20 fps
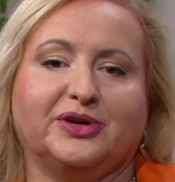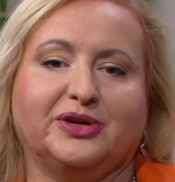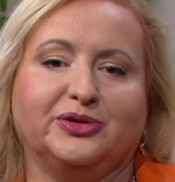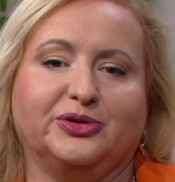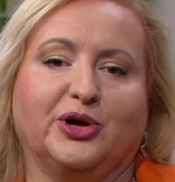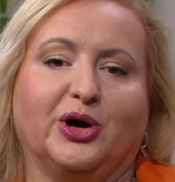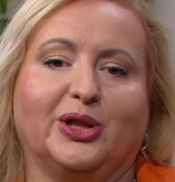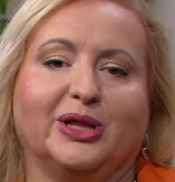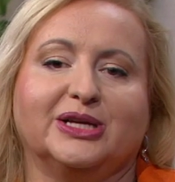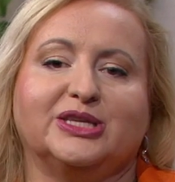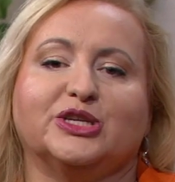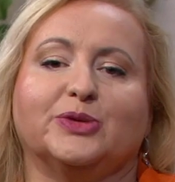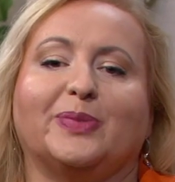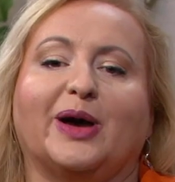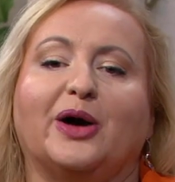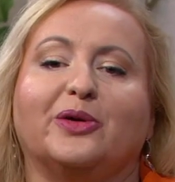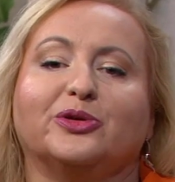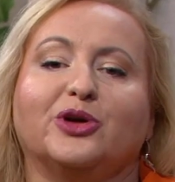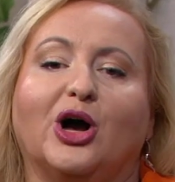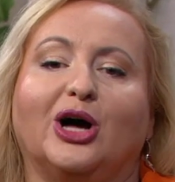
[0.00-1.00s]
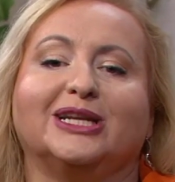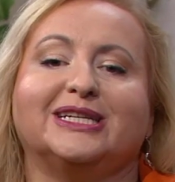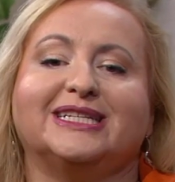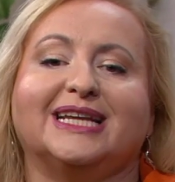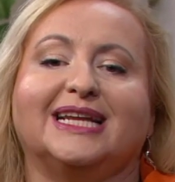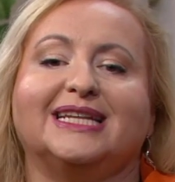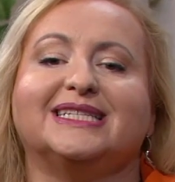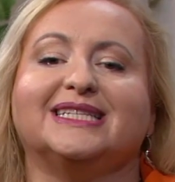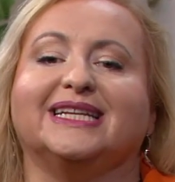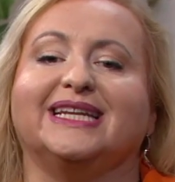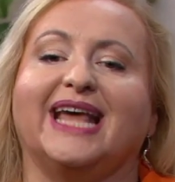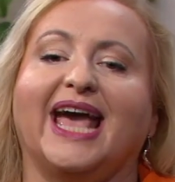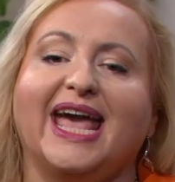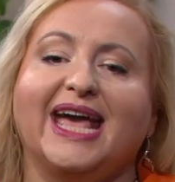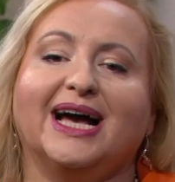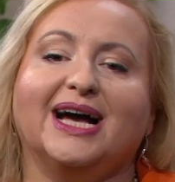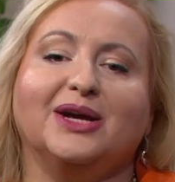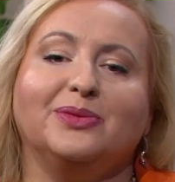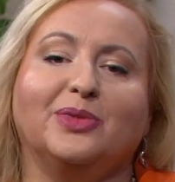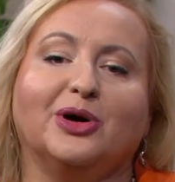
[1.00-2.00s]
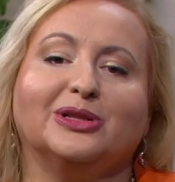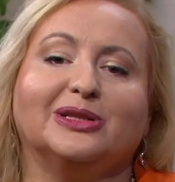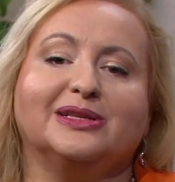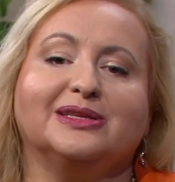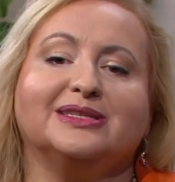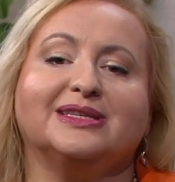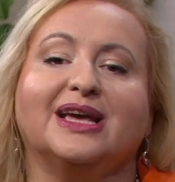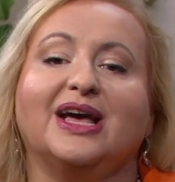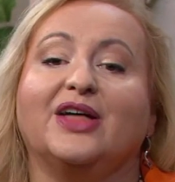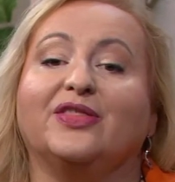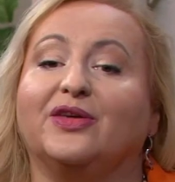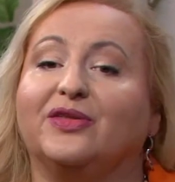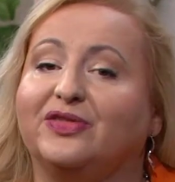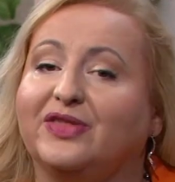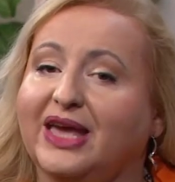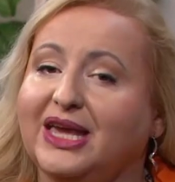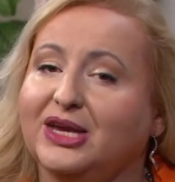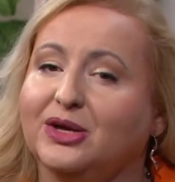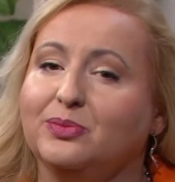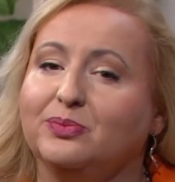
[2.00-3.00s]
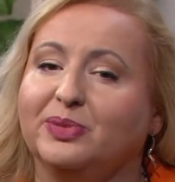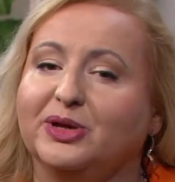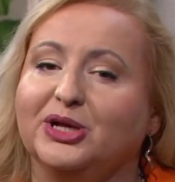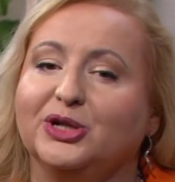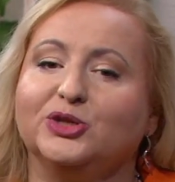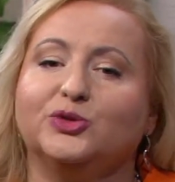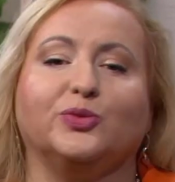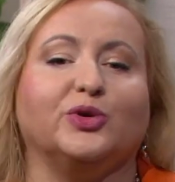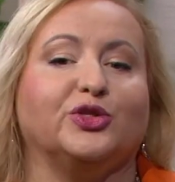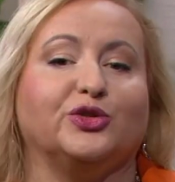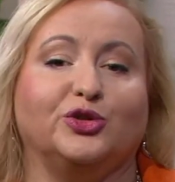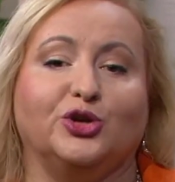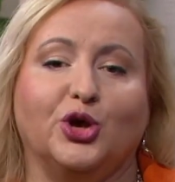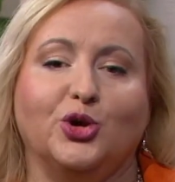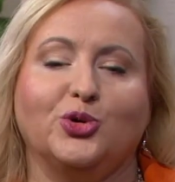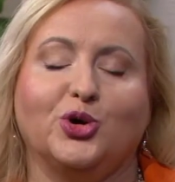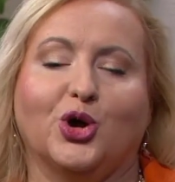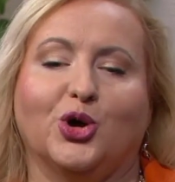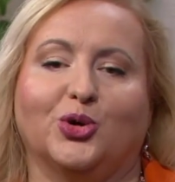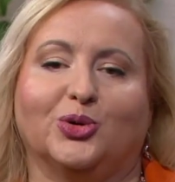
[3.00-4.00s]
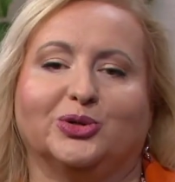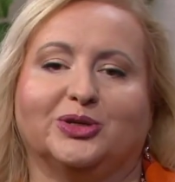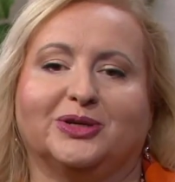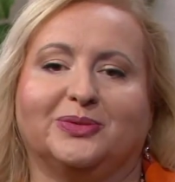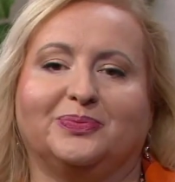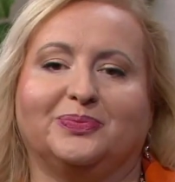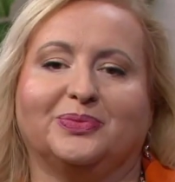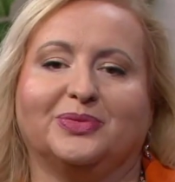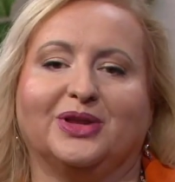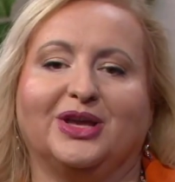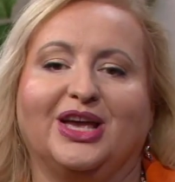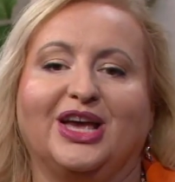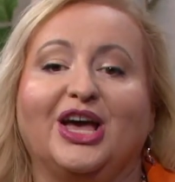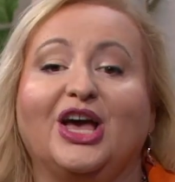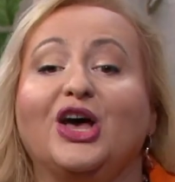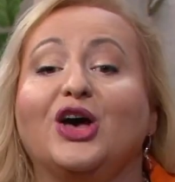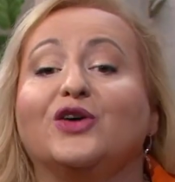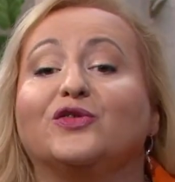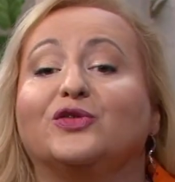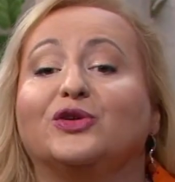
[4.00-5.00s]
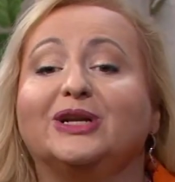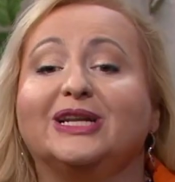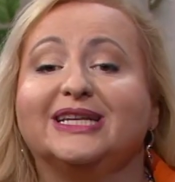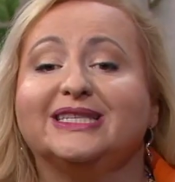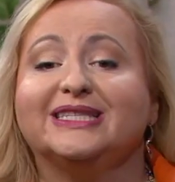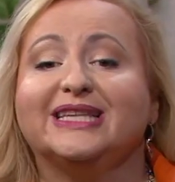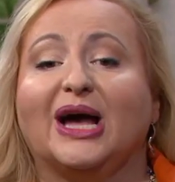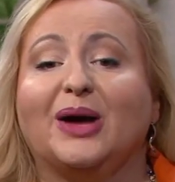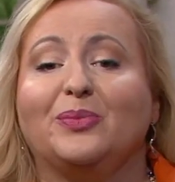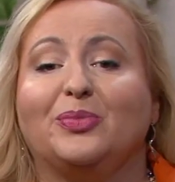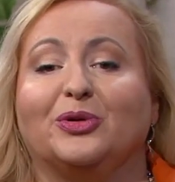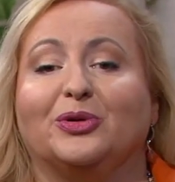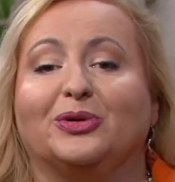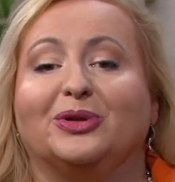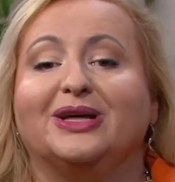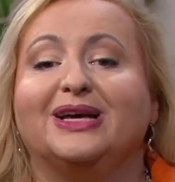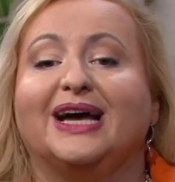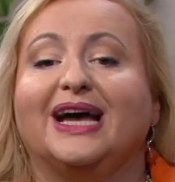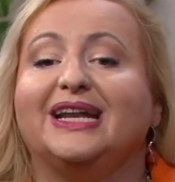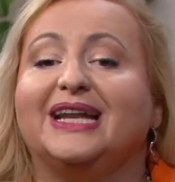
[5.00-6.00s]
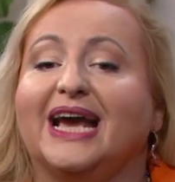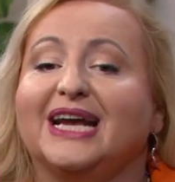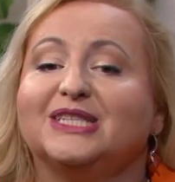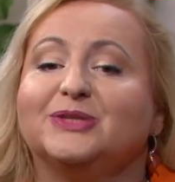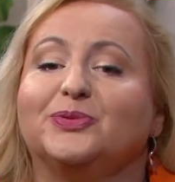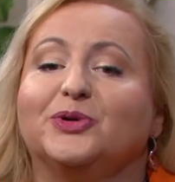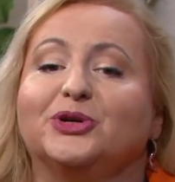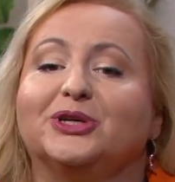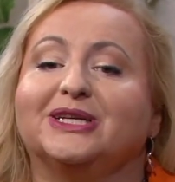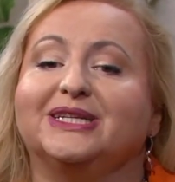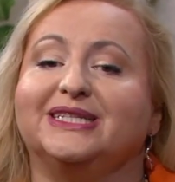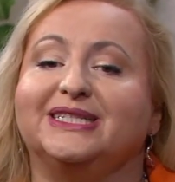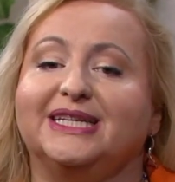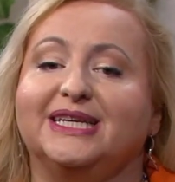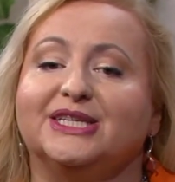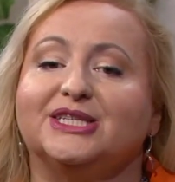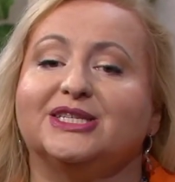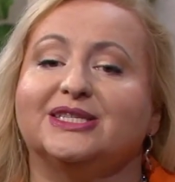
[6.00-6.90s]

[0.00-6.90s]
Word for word: their knowledge about content in AI models that they can build with no code. For an example, an expert can teach